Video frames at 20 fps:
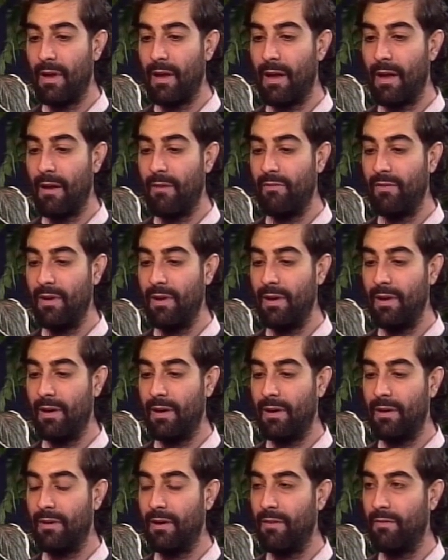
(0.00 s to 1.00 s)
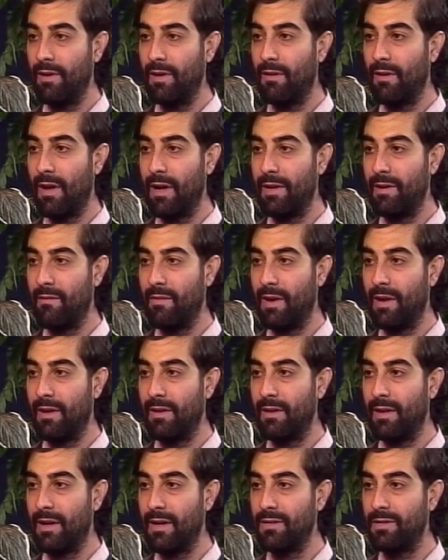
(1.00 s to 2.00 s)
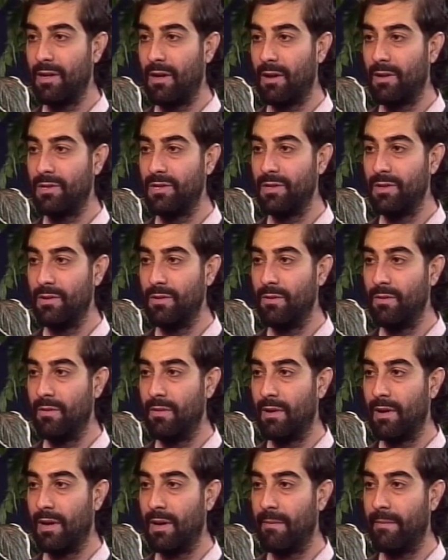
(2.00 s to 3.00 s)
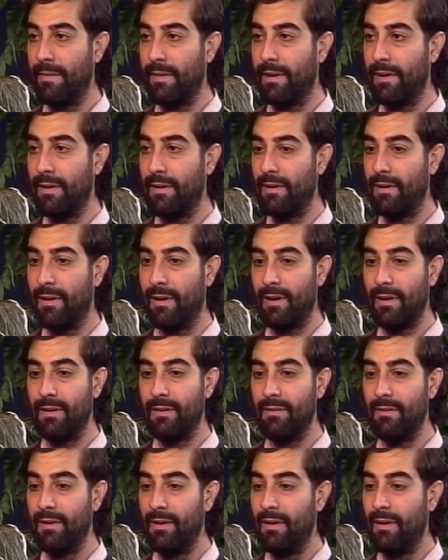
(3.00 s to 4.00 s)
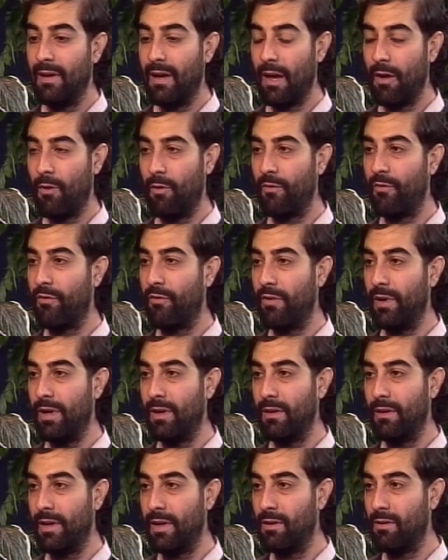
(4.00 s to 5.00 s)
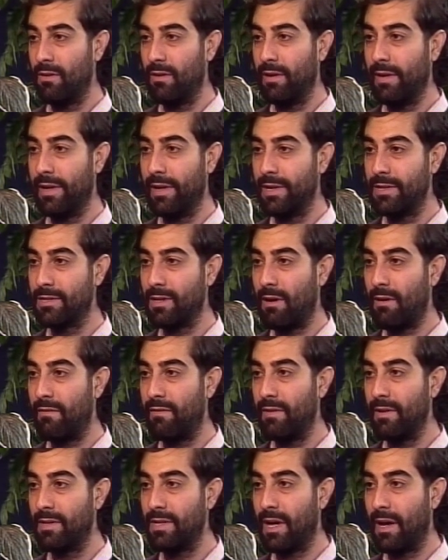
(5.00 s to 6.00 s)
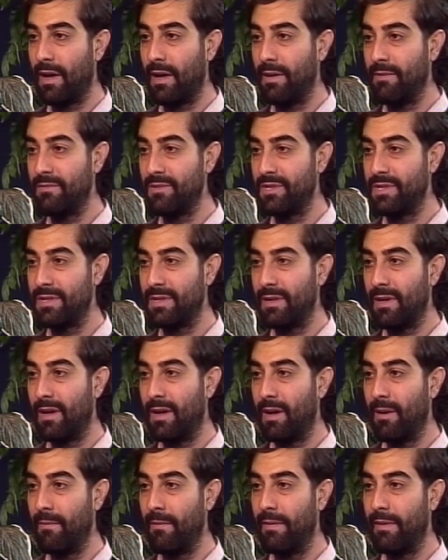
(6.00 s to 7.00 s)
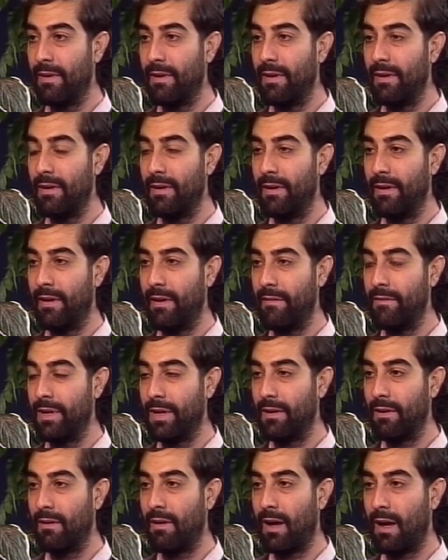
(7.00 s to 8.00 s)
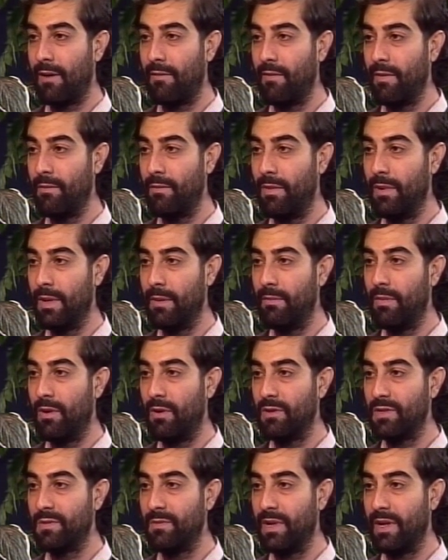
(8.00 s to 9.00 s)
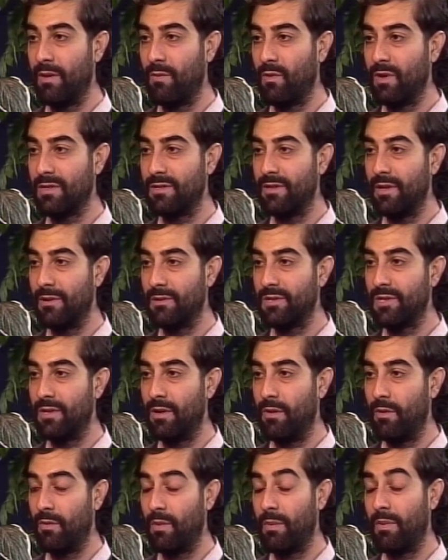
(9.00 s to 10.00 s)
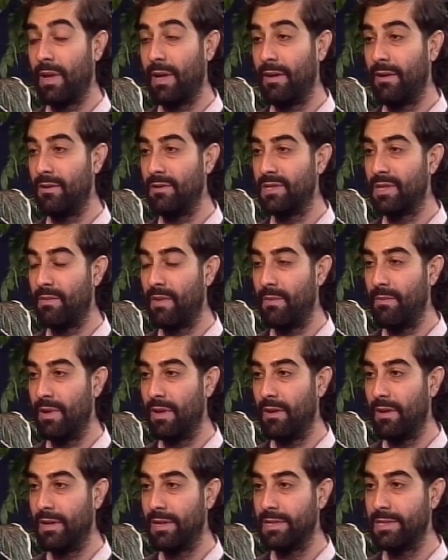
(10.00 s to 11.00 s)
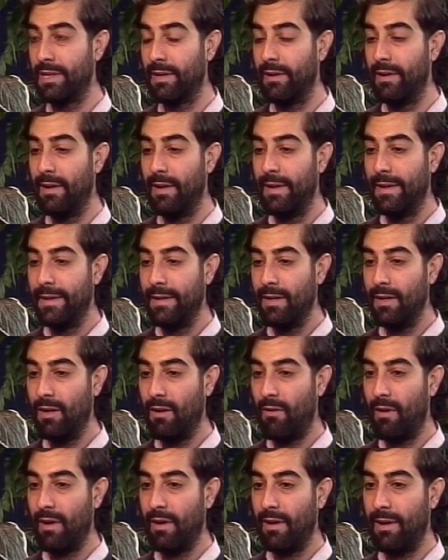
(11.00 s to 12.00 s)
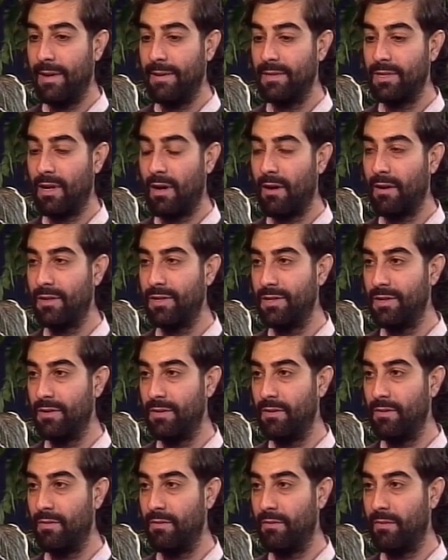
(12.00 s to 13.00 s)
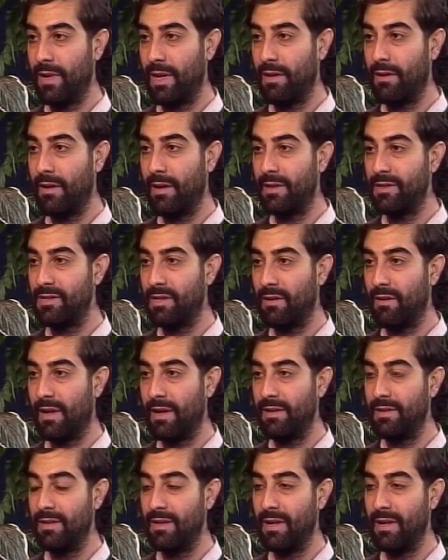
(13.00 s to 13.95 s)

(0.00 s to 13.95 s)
every client of mine that I talk to, I hold free legal clinics oftentimes. I've done a lot of in Bozeman and West Yellowstone. We're planning to do some in Billings. And, I talk to my clientele. I